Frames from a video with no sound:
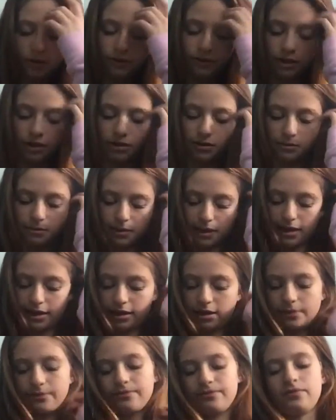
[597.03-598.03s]
never getting them back,
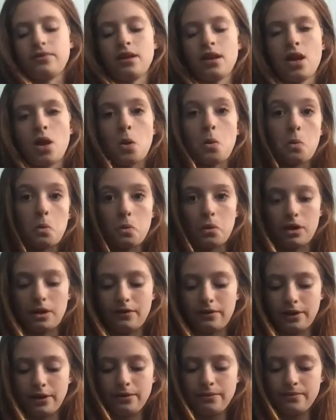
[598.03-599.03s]

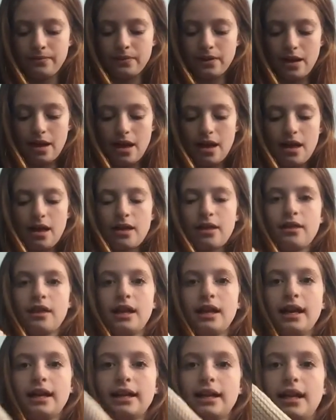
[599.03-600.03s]
whatever.
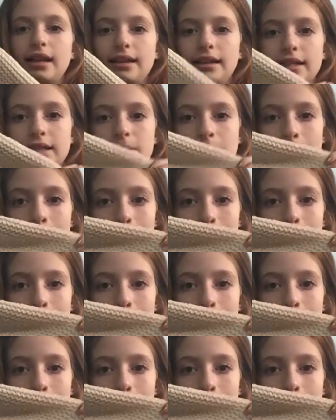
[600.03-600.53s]
Then I got this